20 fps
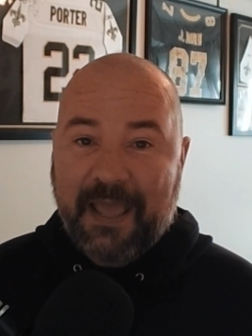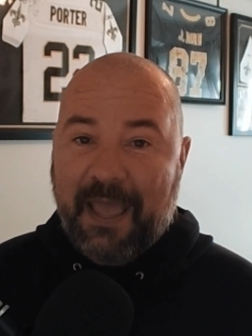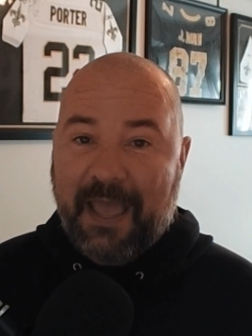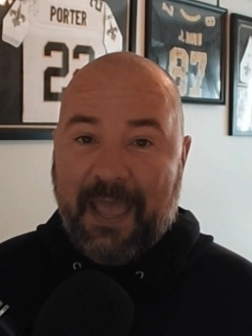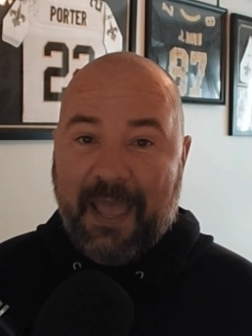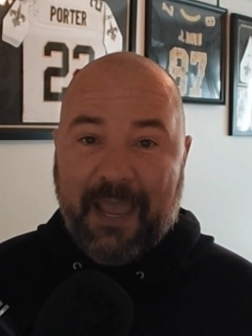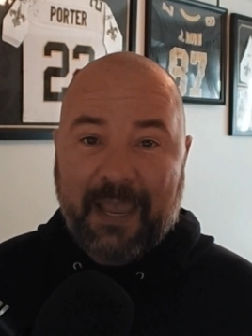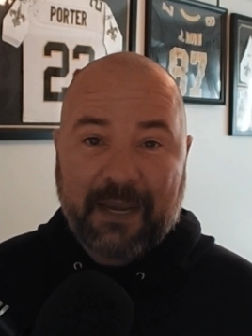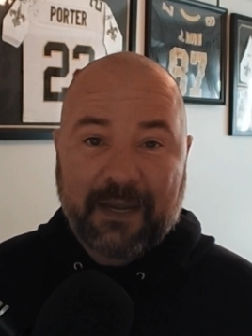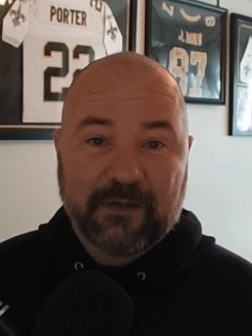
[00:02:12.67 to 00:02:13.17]

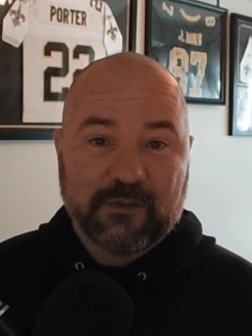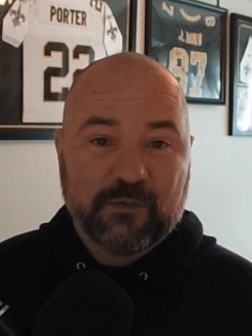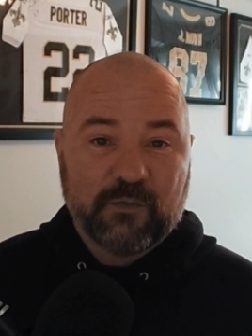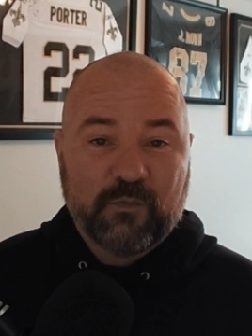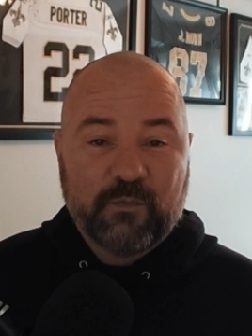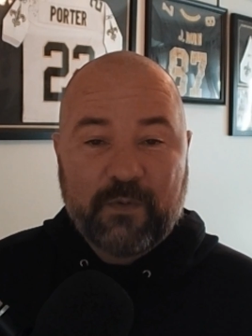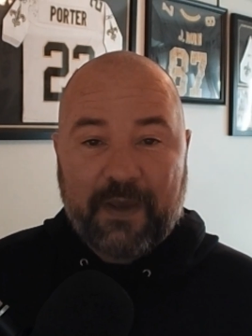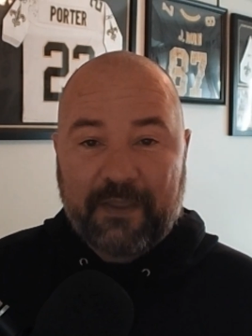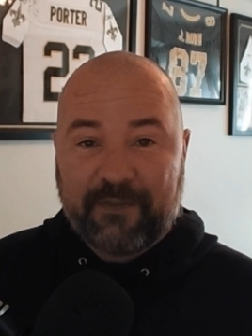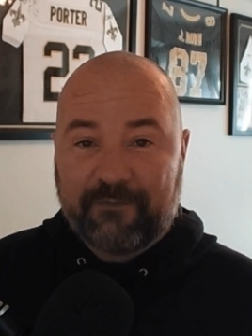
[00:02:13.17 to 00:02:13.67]
And
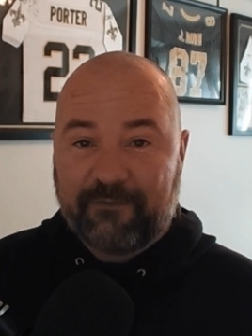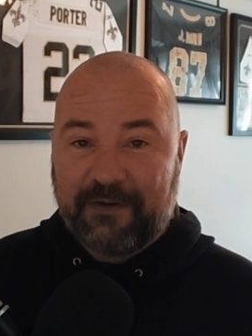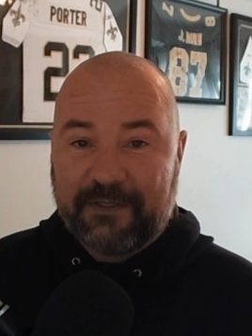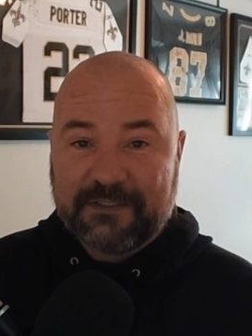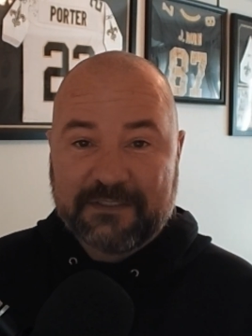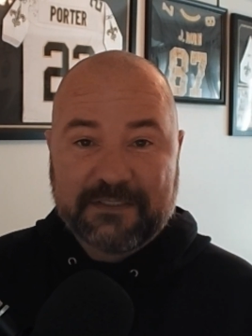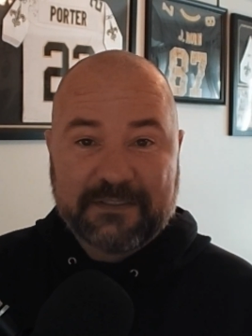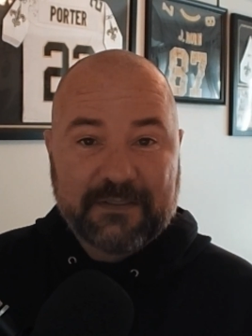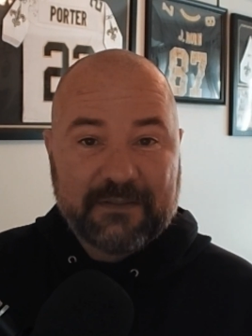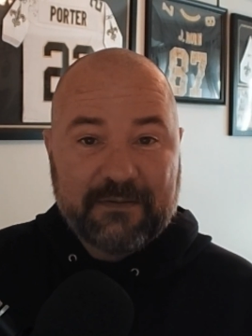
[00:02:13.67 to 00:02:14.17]
whether
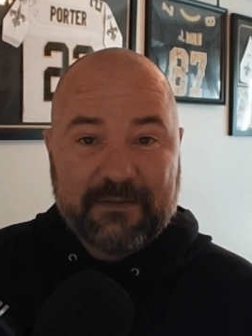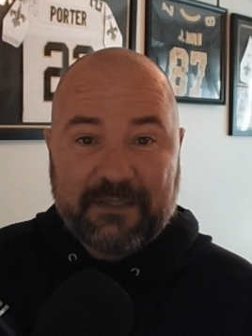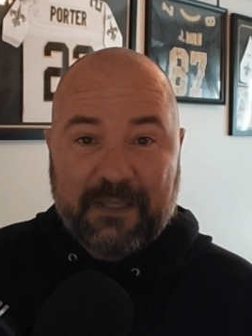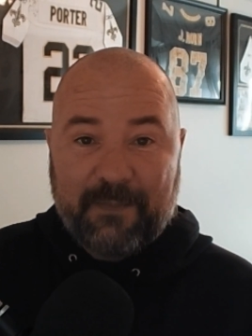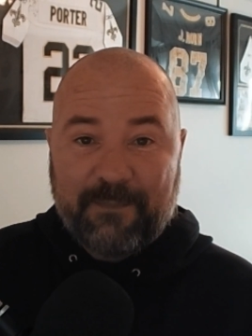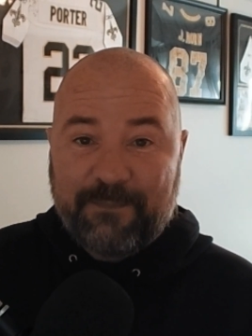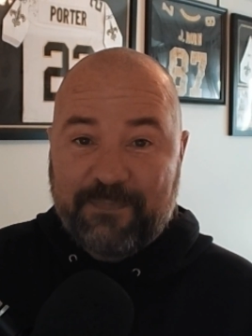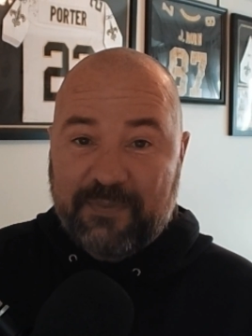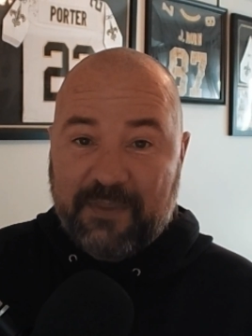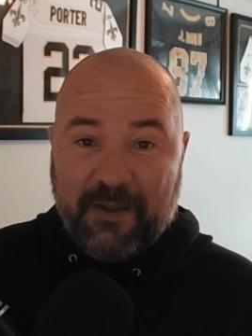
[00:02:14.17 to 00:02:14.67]
it's
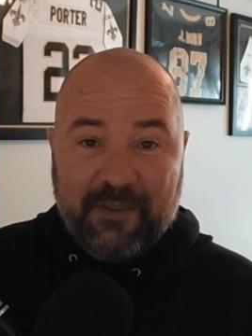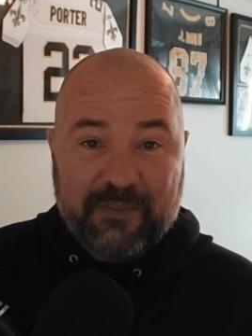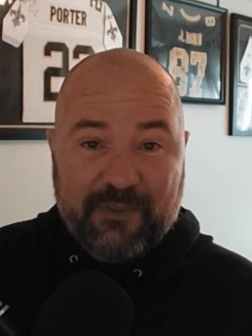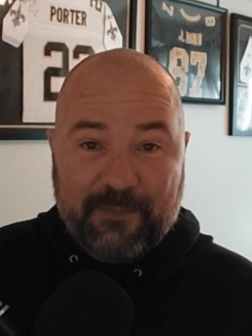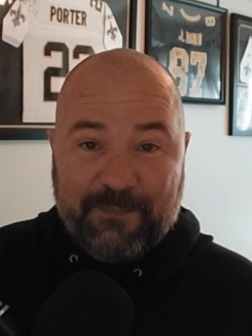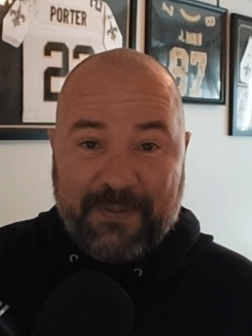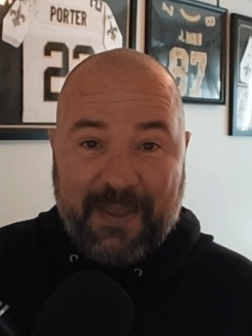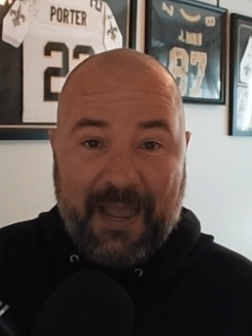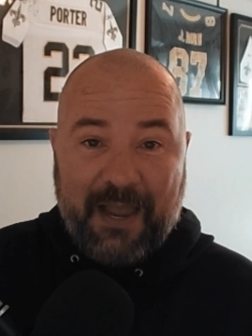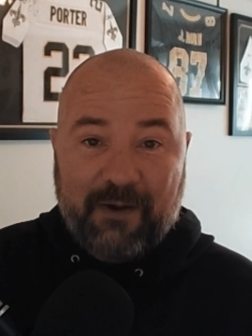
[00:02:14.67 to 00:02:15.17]
the
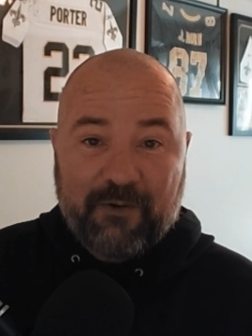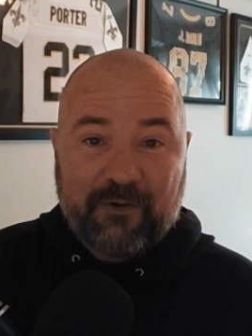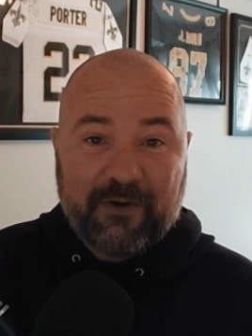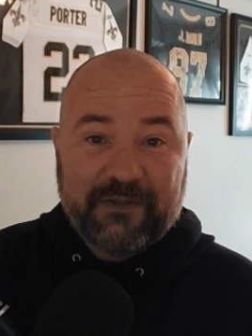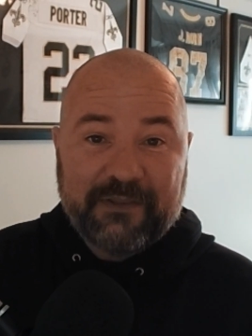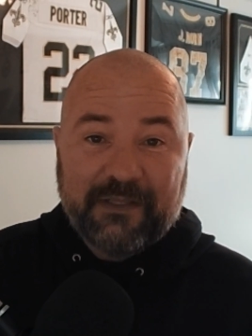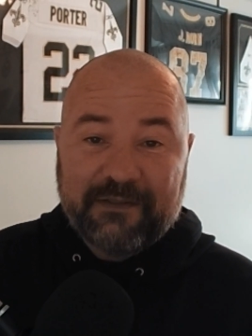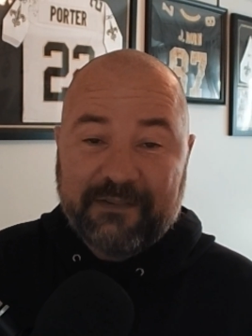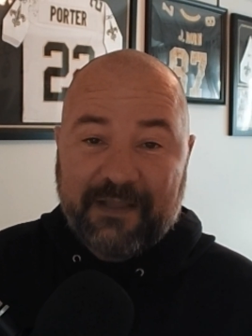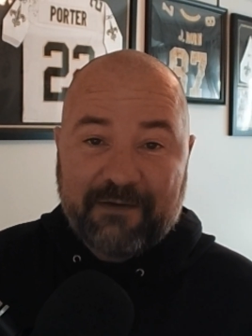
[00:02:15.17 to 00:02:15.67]
power
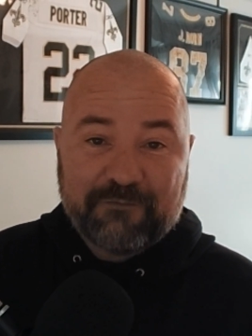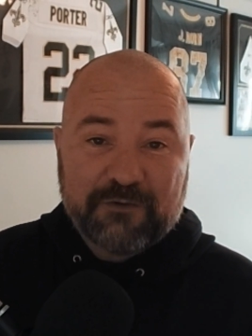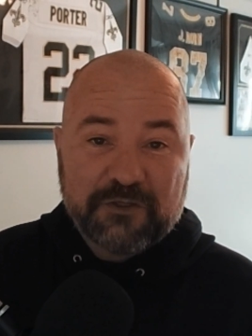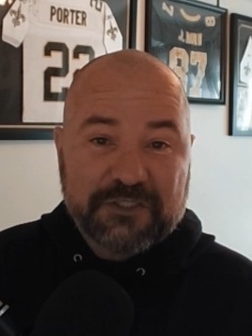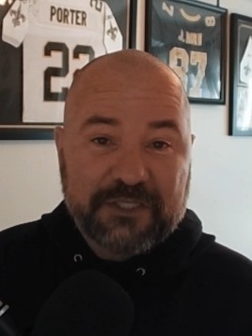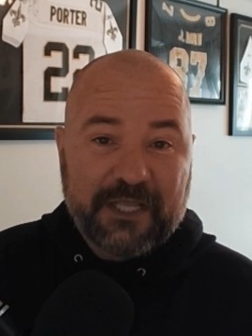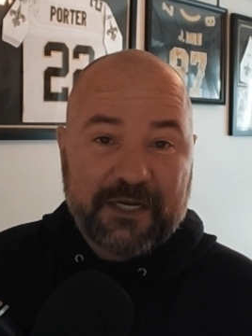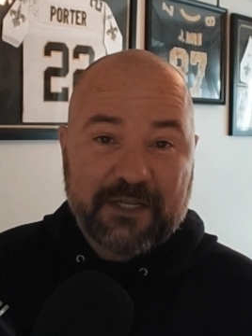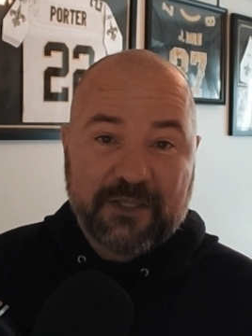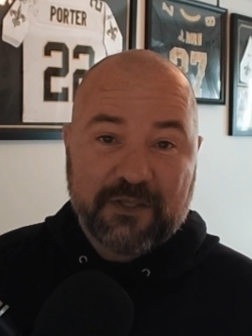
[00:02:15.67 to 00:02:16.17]
and the leverage
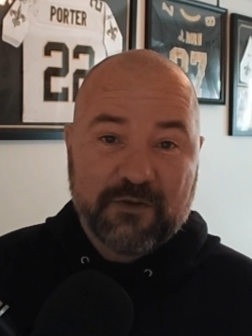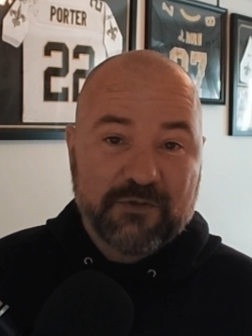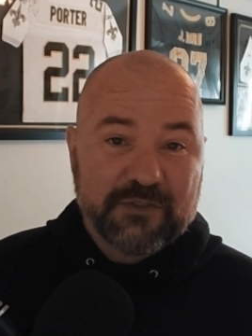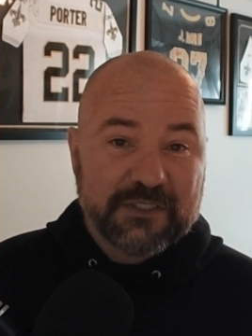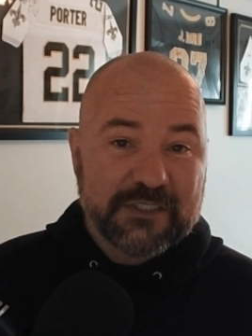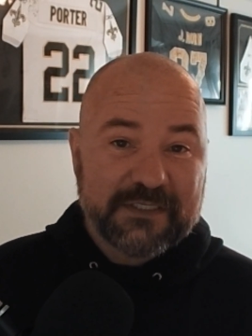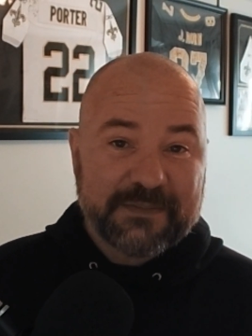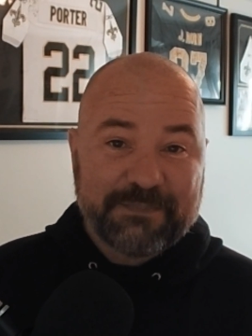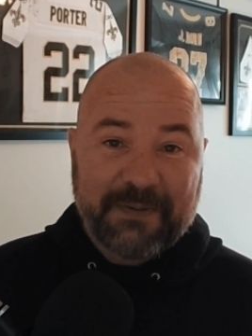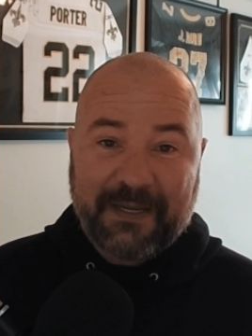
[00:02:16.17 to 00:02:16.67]
that he
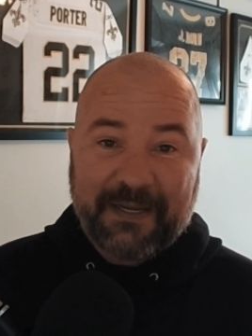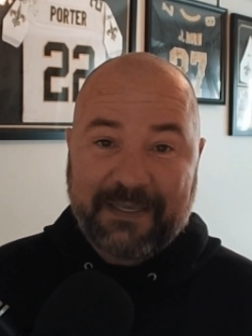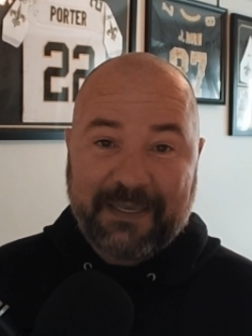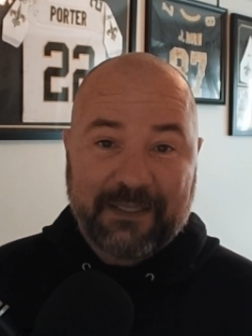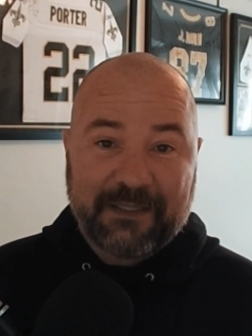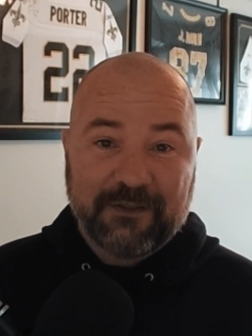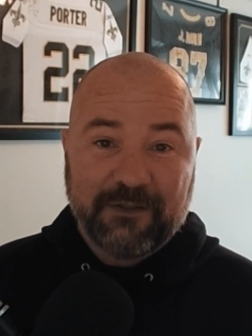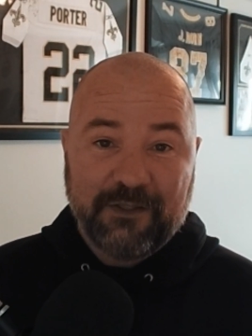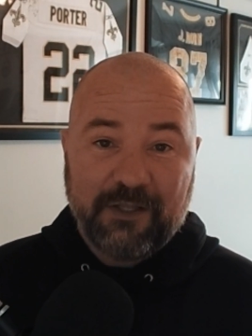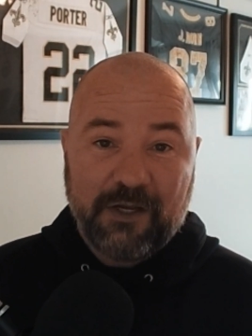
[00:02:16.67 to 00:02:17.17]
uses by
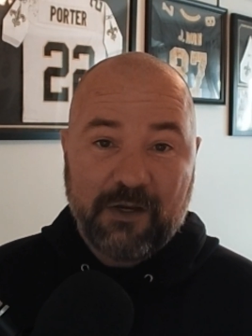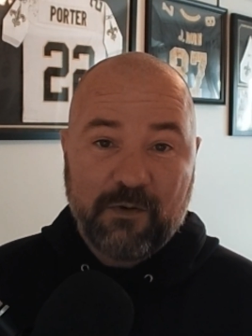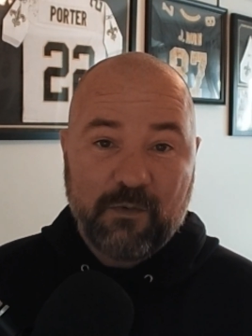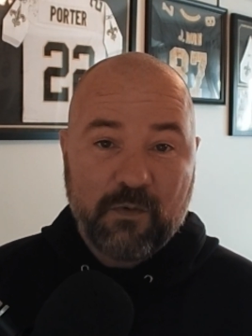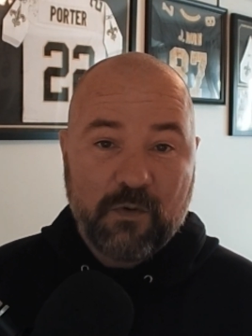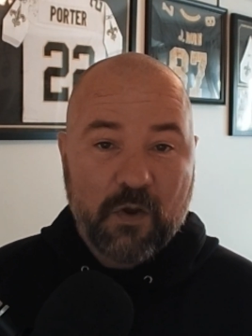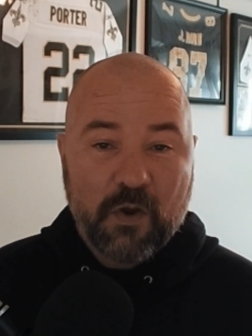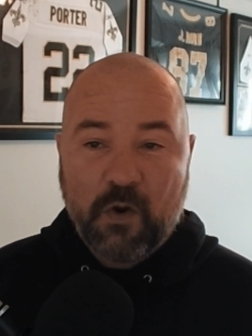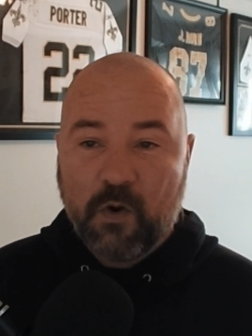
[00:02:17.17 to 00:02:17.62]
getting low,